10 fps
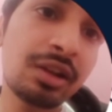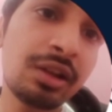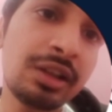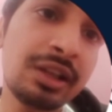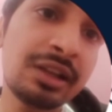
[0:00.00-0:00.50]

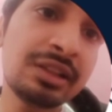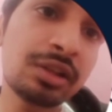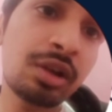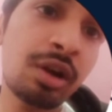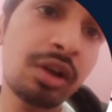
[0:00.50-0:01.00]
Here there's
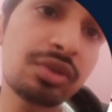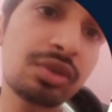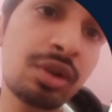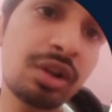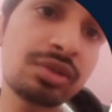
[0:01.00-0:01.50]
a
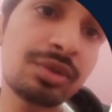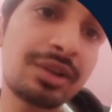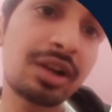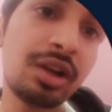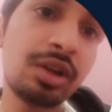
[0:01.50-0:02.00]

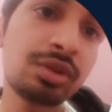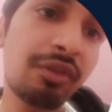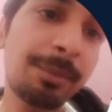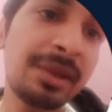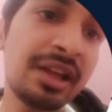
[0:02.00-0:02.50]
crossover. So
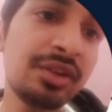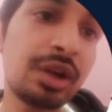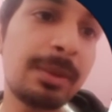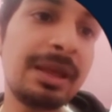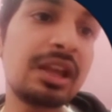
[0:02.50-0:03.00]
from here you
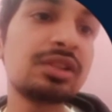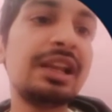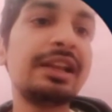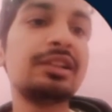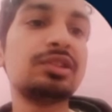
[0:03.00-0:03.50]
can make your
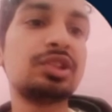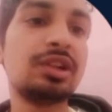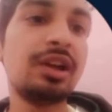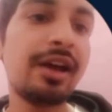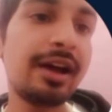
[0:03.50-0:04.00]
selling
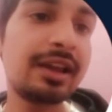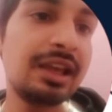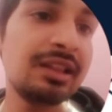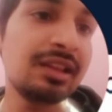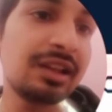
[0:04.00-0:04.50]
decision.
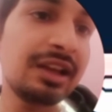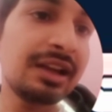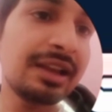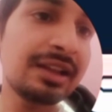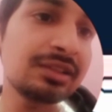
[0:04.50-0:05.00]
Again the green
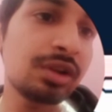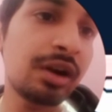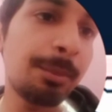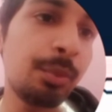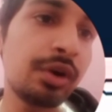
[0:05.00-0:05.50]
line has gone
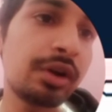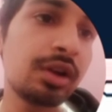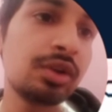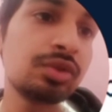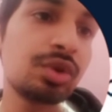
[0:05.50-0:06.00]
upward.
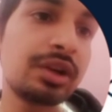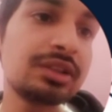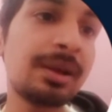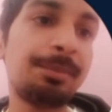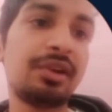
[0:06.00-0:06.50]
So it
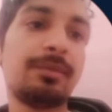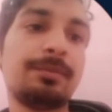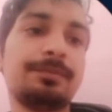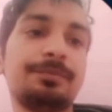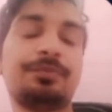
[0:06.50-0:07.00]
is uptrend.
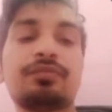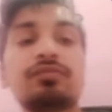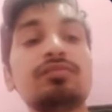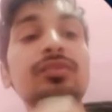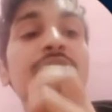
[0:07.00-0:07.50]

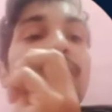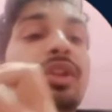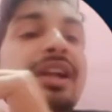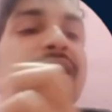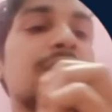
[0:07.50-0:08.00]
So
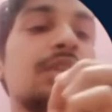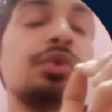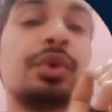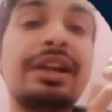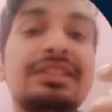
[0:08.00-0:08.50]
that is how
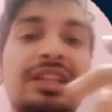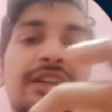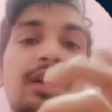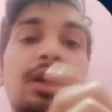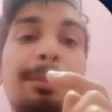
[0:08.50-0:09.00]
you can
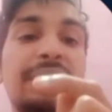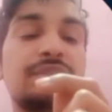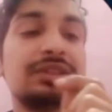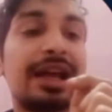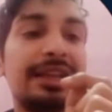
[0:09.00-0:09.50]
decide. By
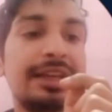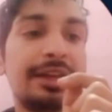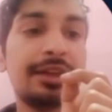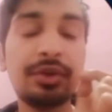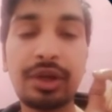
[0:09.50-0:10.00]
using the
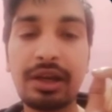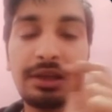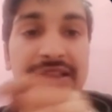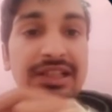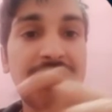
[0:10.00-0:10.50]
alligator, you can
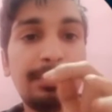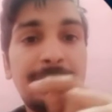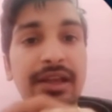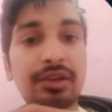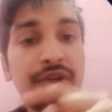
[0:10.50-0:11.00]
easily
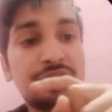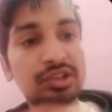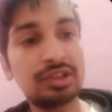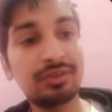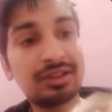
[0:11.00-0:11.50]
make your
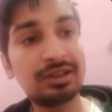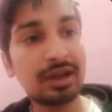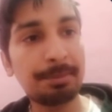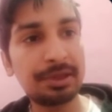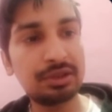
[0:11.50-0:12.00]
decision whether the
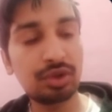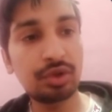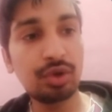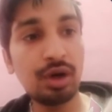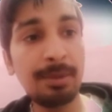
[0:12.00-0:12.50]
company is going
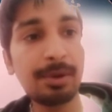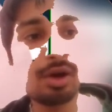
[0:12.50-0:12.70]
to go up or